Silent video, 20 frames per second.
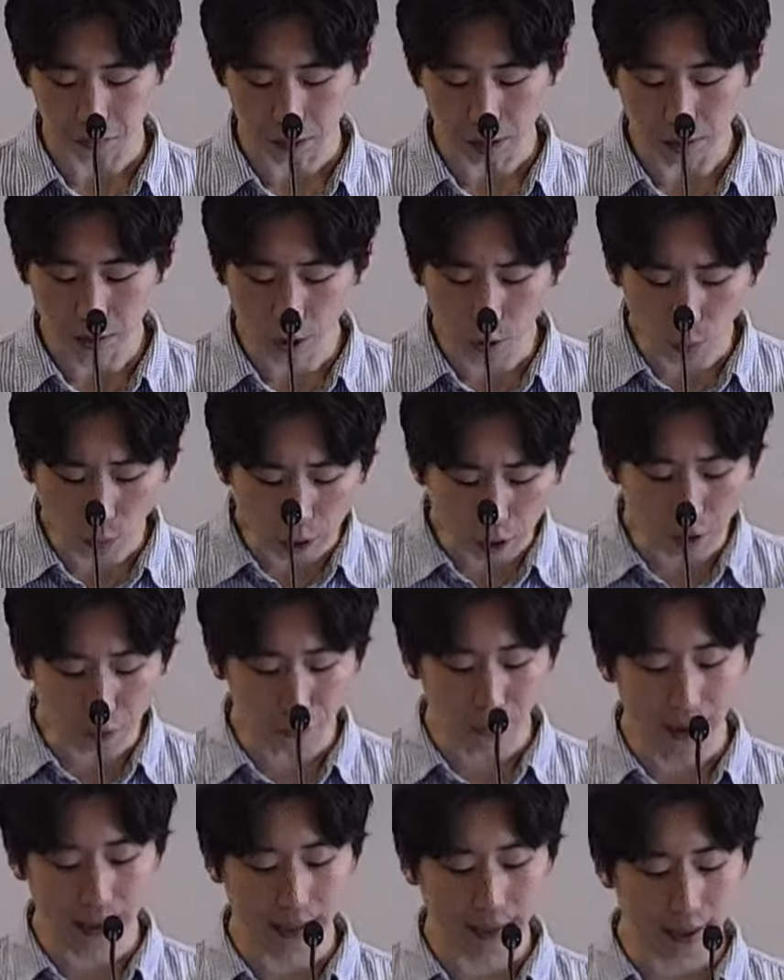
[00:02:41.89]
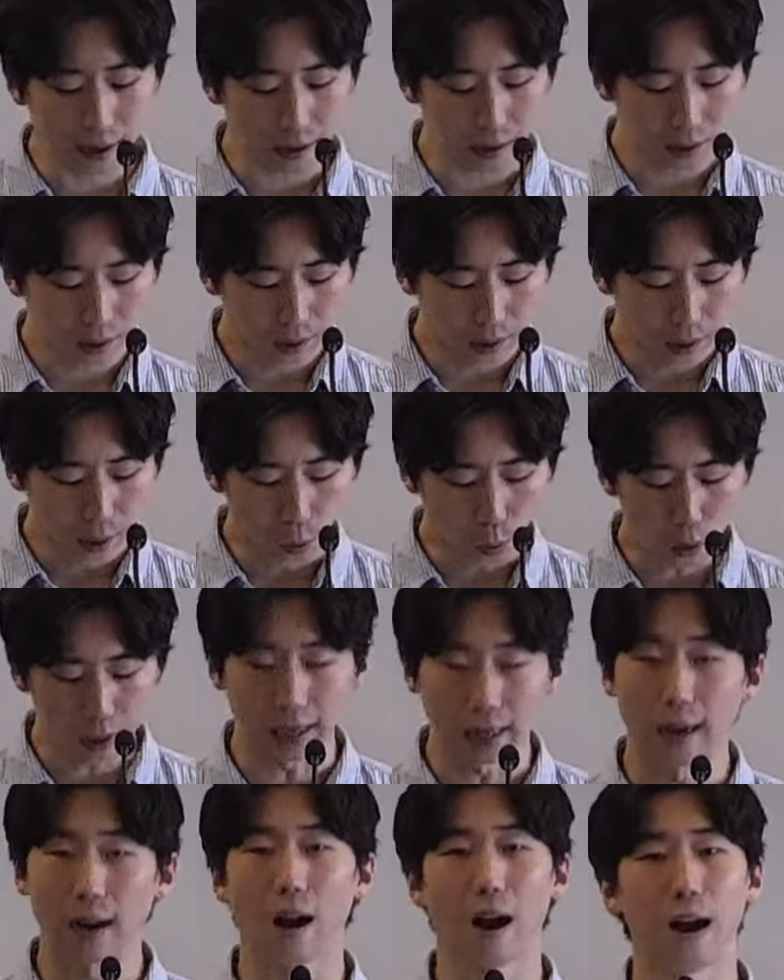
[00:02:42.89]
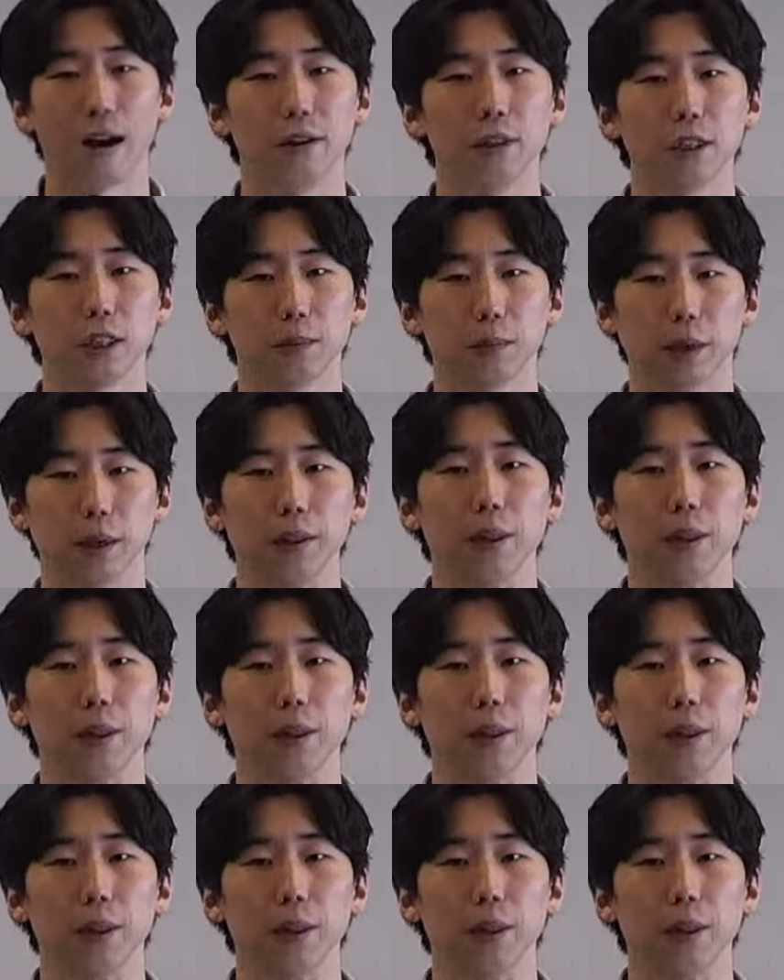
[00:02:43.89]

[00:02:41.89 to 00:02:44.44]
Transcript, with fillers: So we're going to find out what encouragement